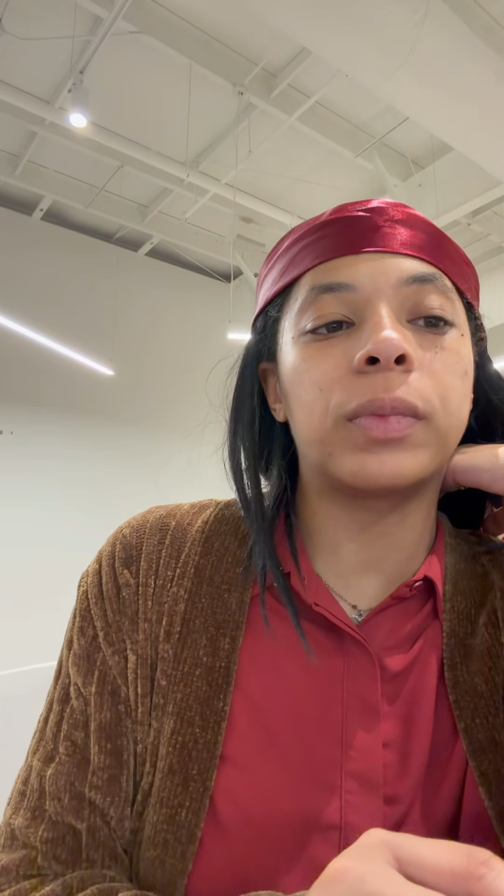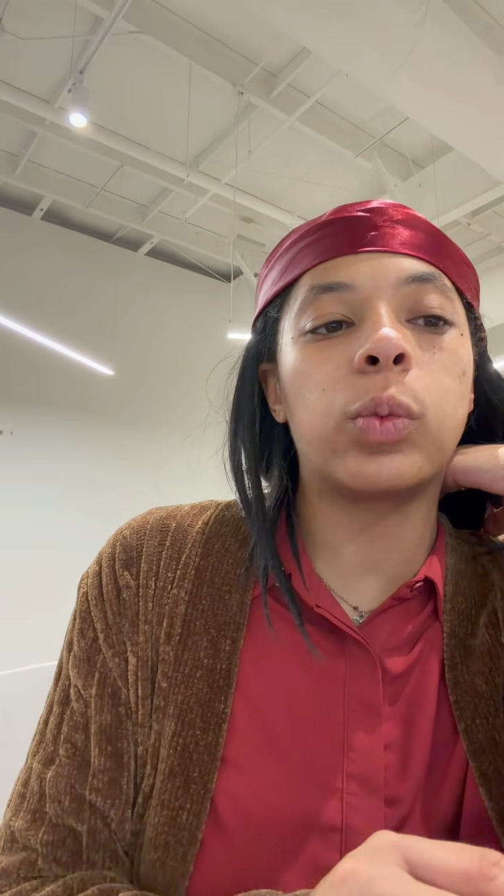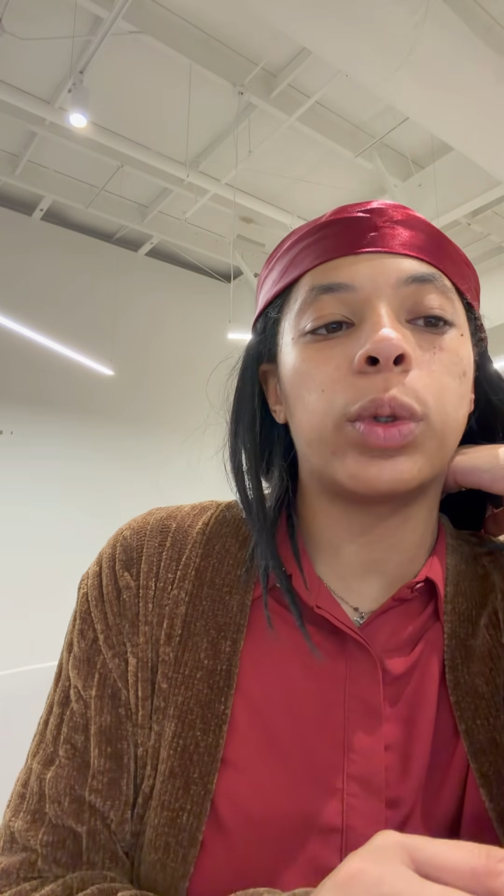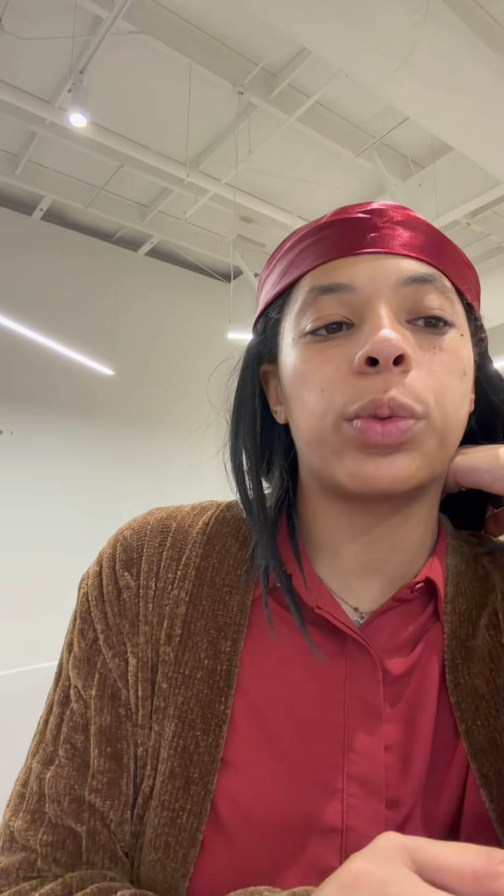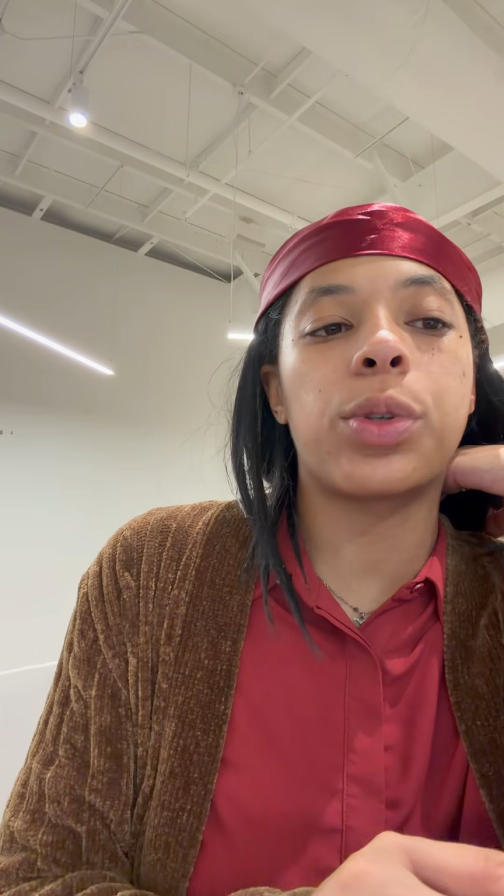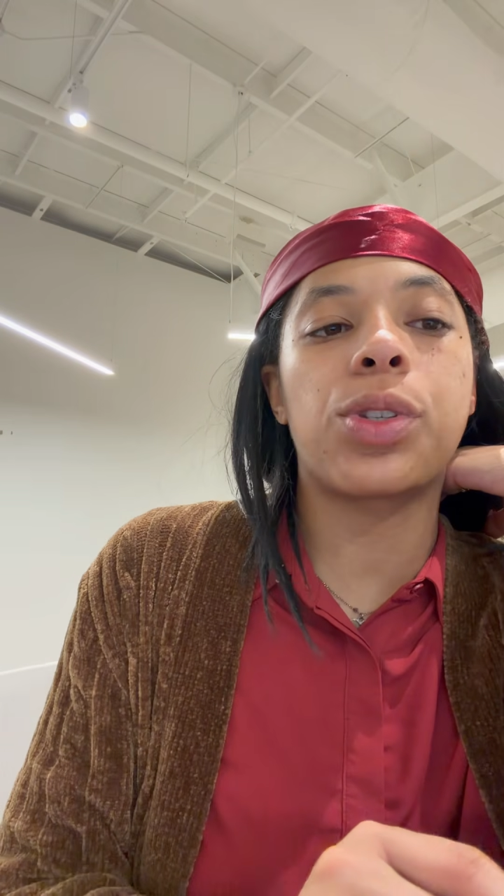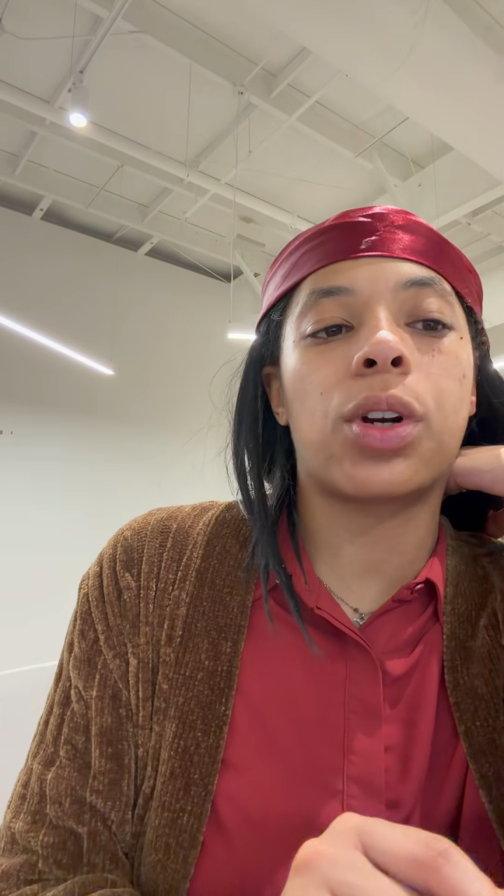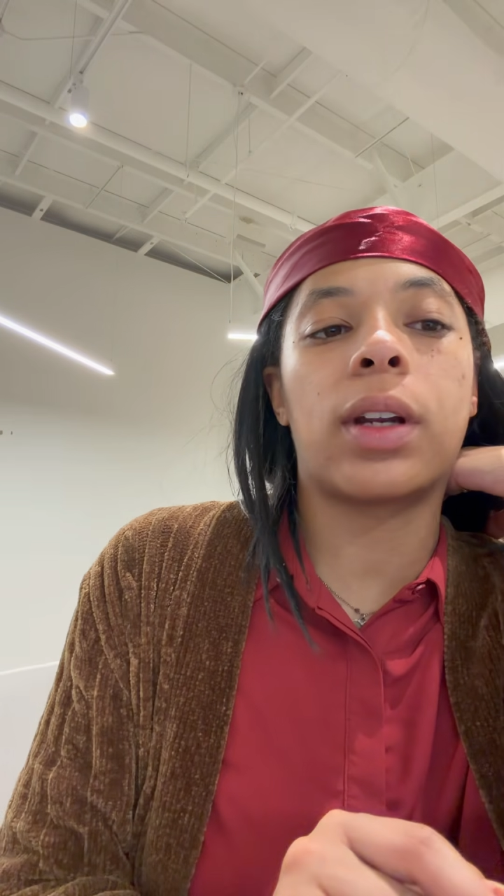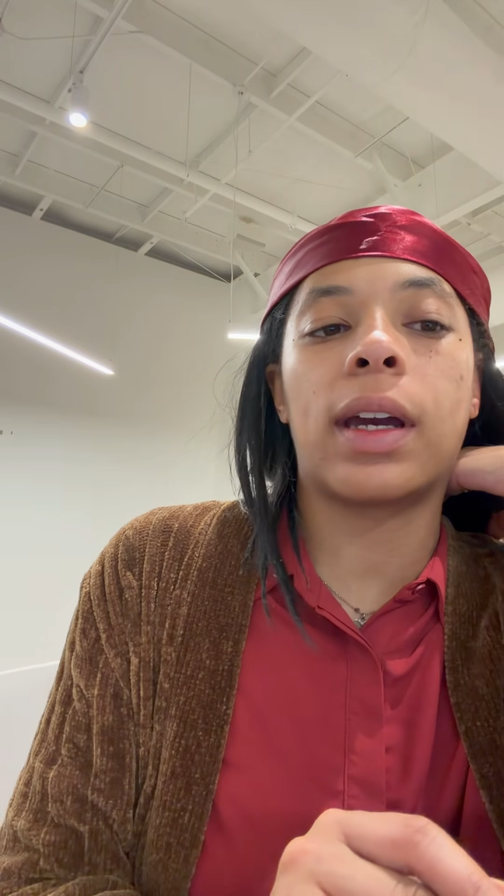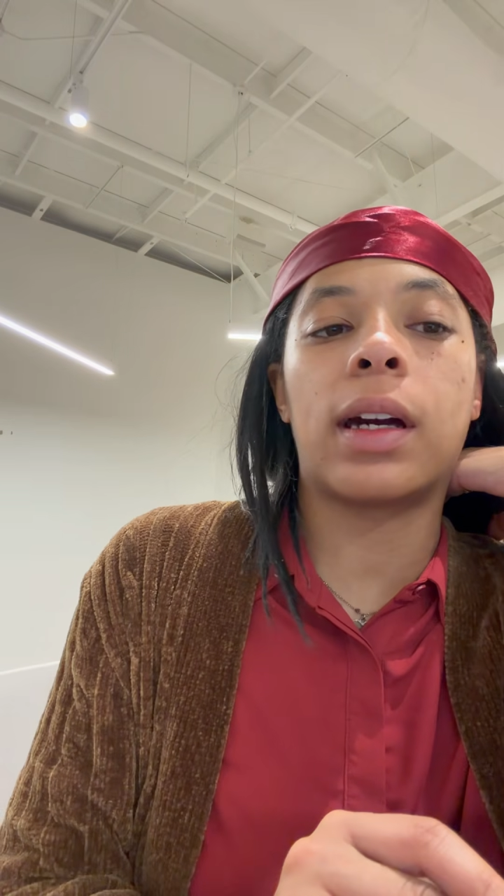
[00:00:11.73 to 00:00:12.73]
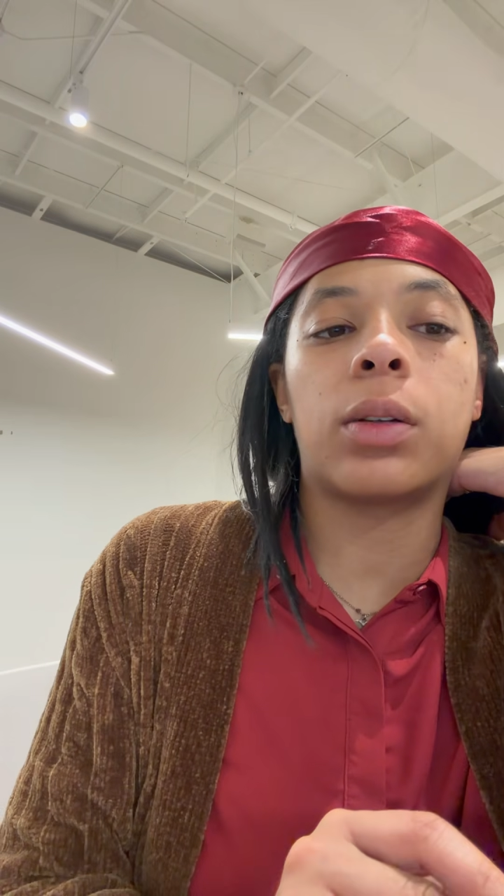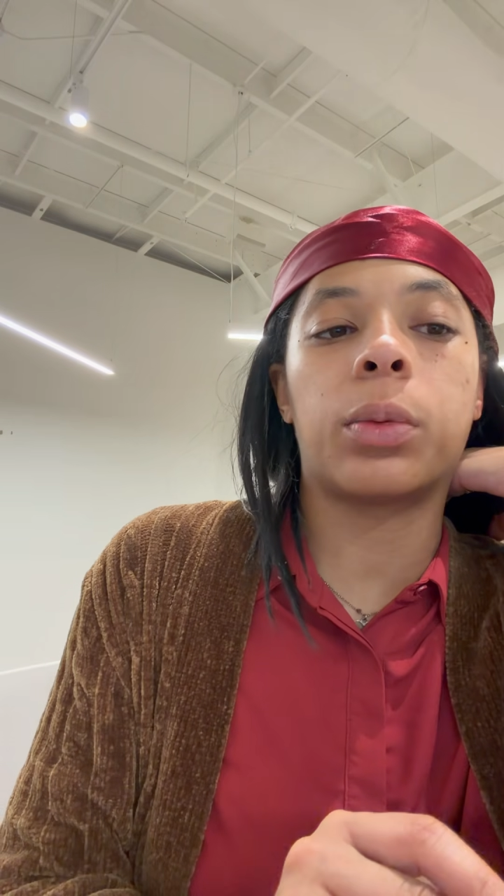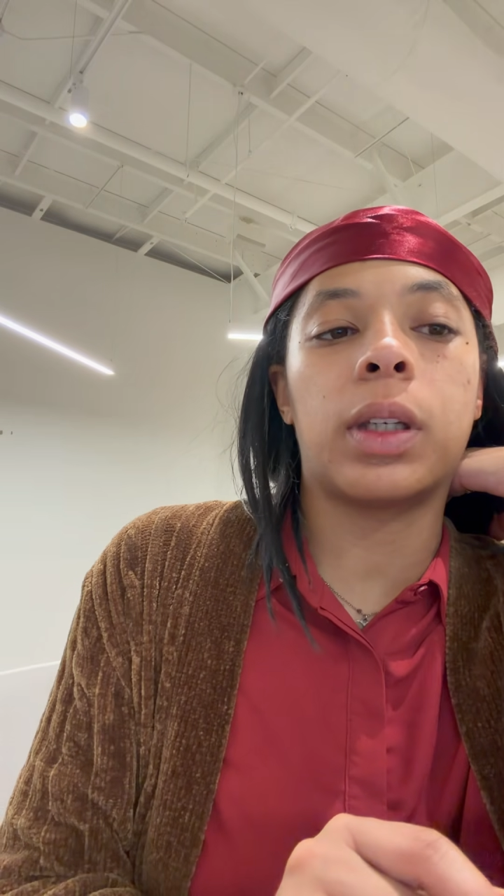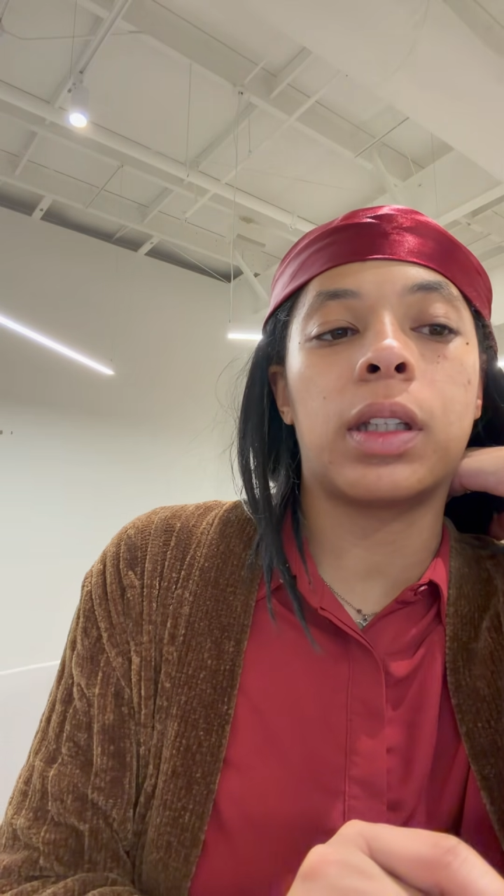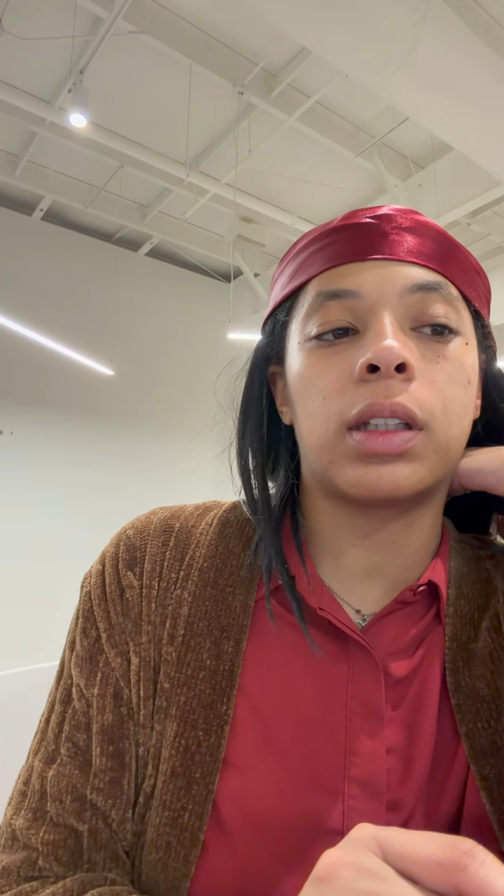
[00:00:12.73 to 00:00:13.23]
We will start out
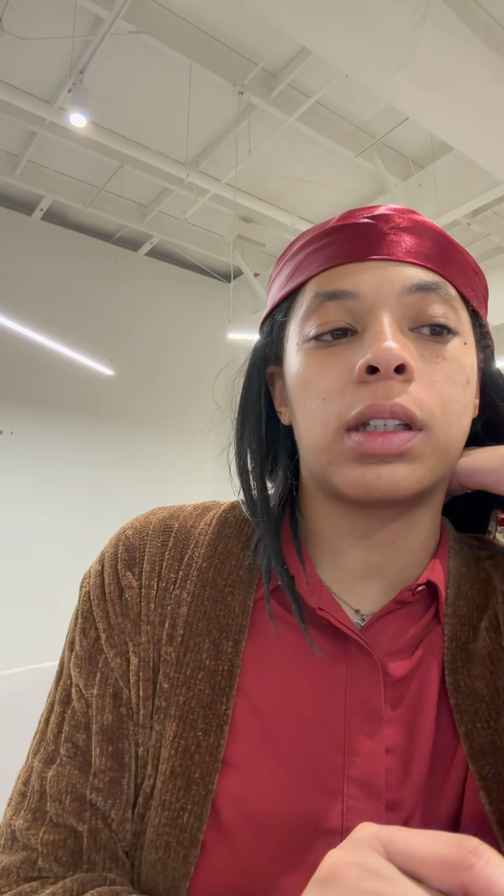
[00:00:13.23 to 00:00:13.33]
with